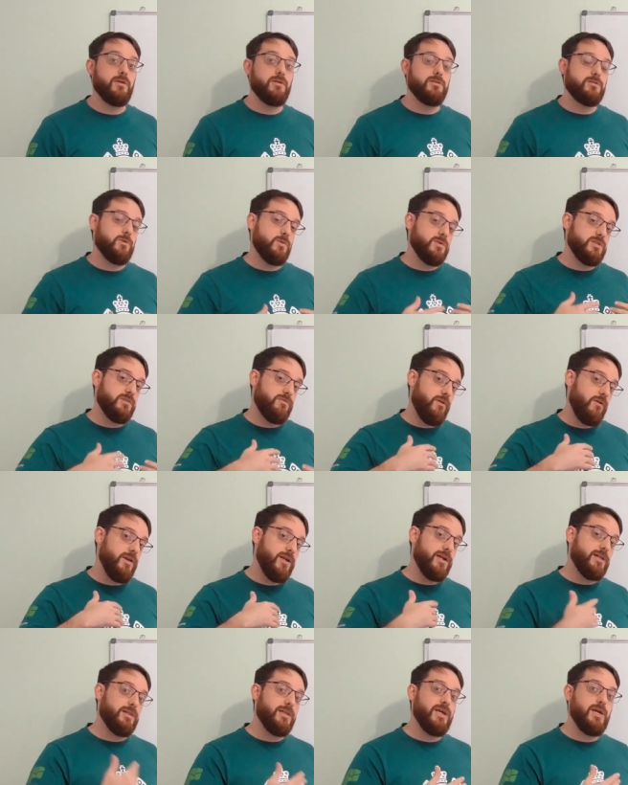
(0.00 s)
So it's
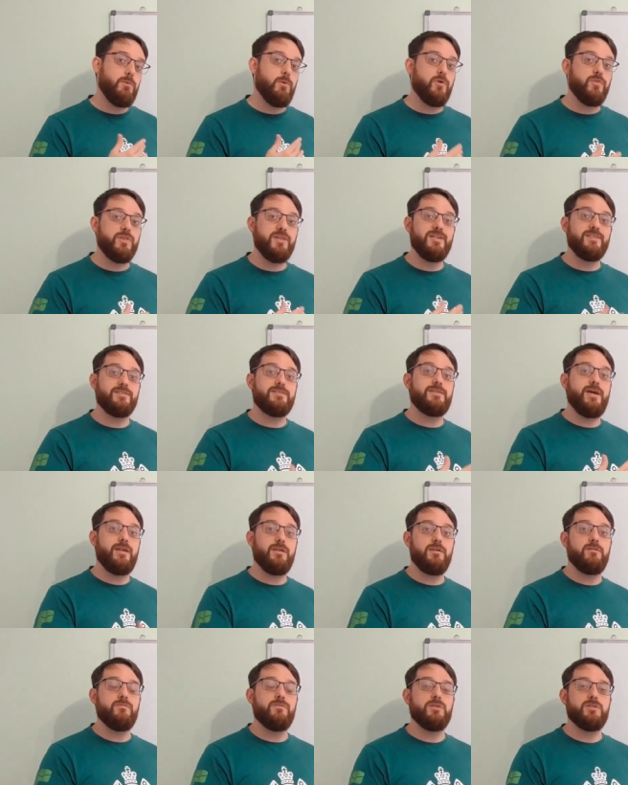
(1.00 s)
very clear what the
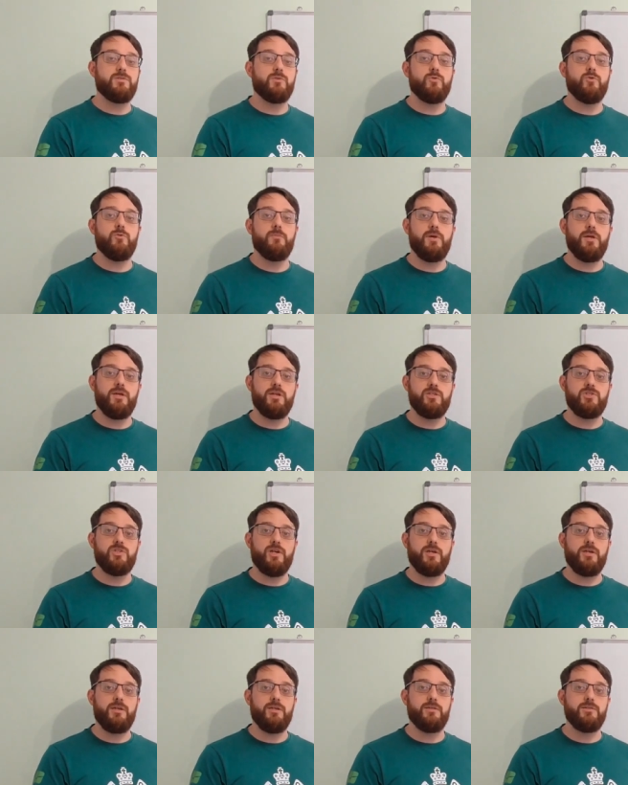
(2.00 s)
intent of this automated
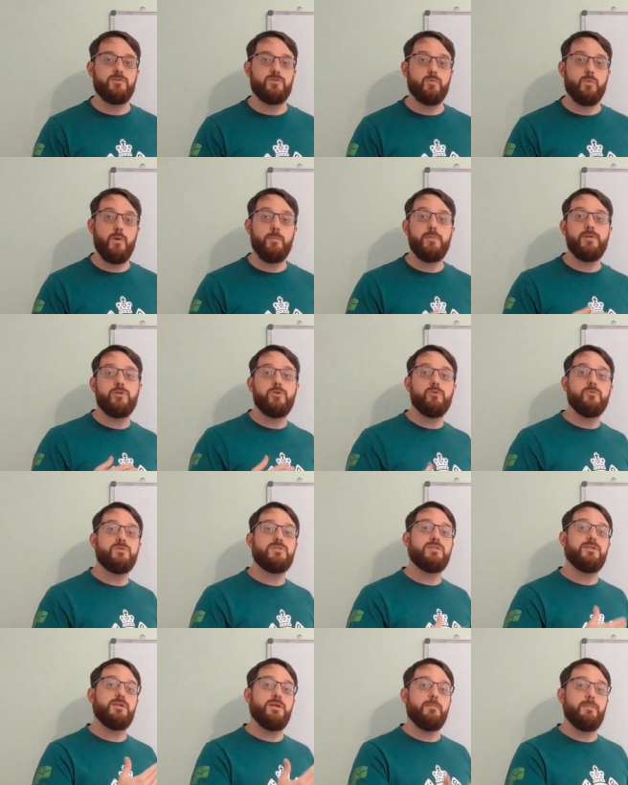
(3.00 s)
check is. So when we do
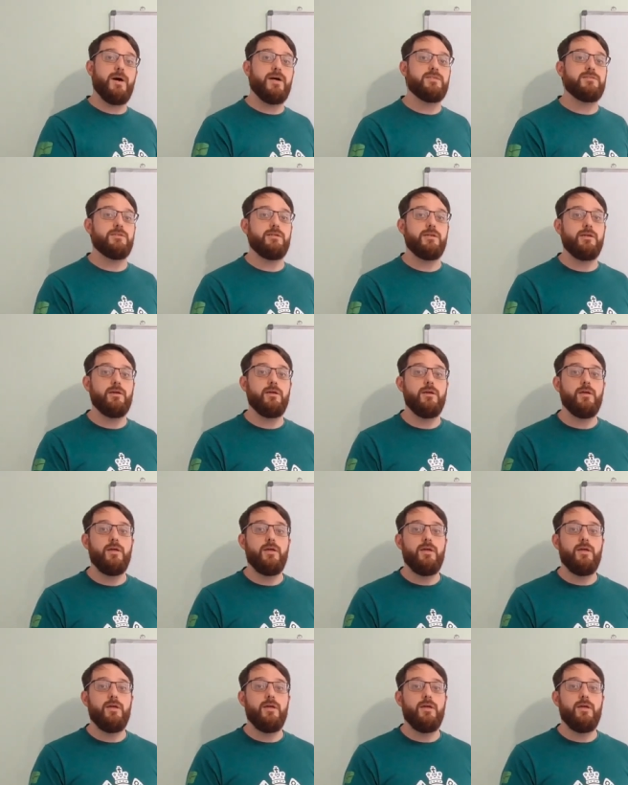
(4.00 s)
see it passing,